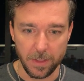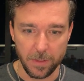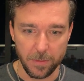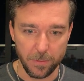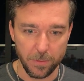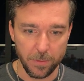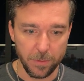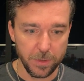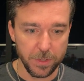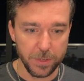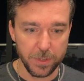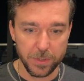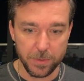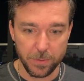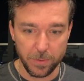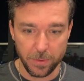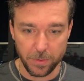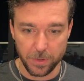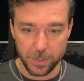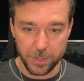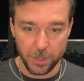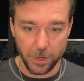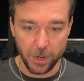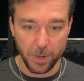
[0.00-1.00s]

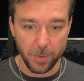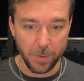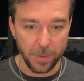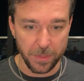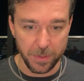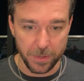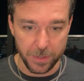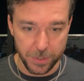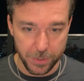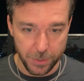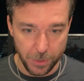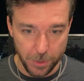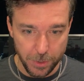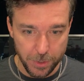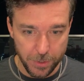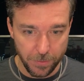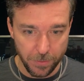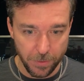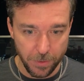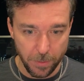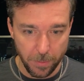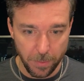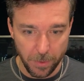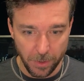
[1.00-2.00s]
starting with the search
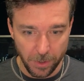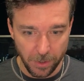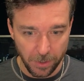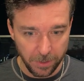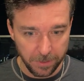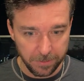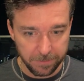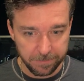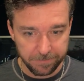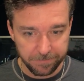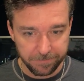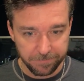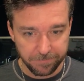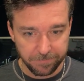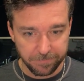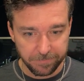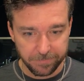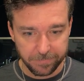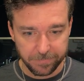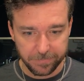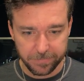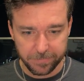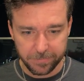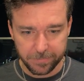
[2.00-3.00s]
for the bull,
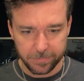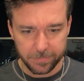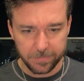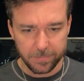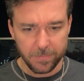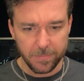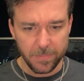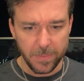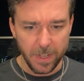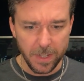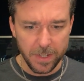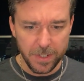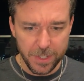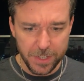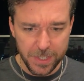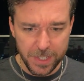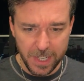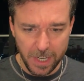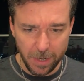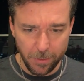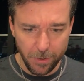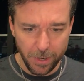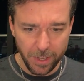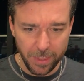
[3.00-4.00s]

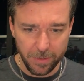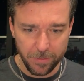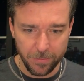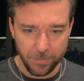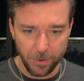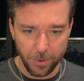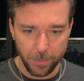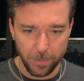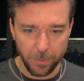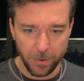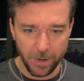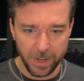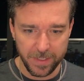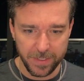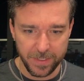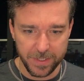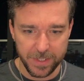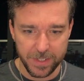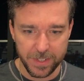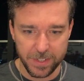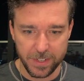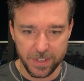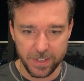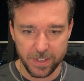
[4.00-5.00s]
discovering the
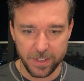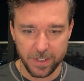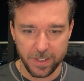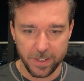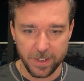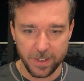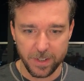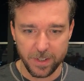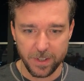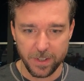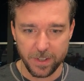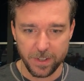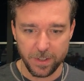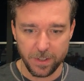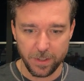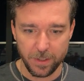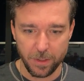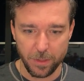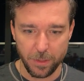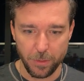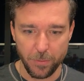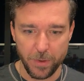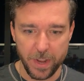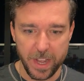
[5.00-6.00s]
footprints.
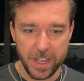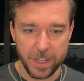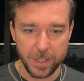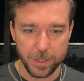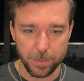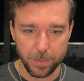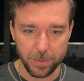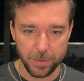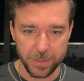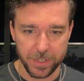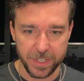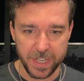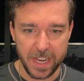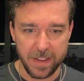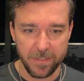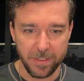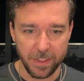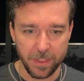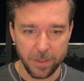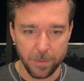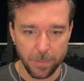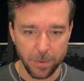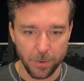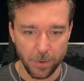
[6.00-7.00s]
3 is
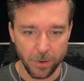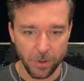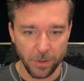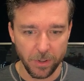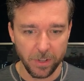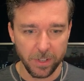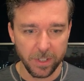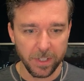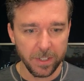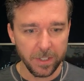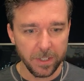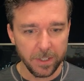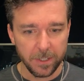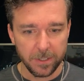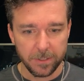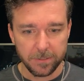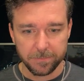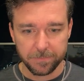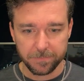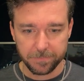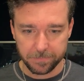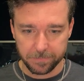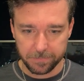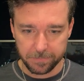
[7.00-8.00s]
perceiving the bull,
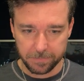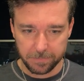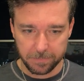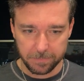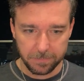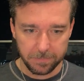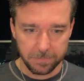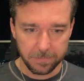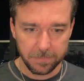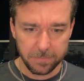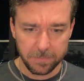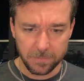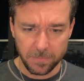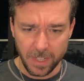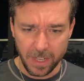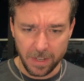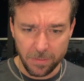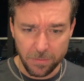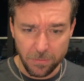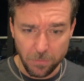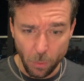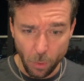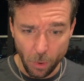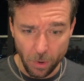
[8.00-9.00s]

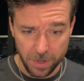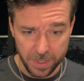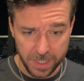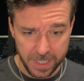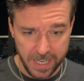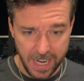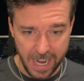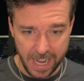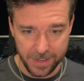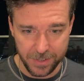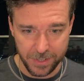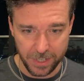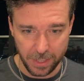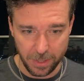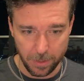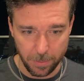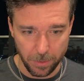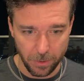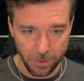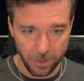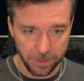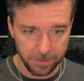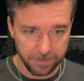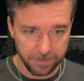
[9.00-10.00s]
and 4 is catching the bull.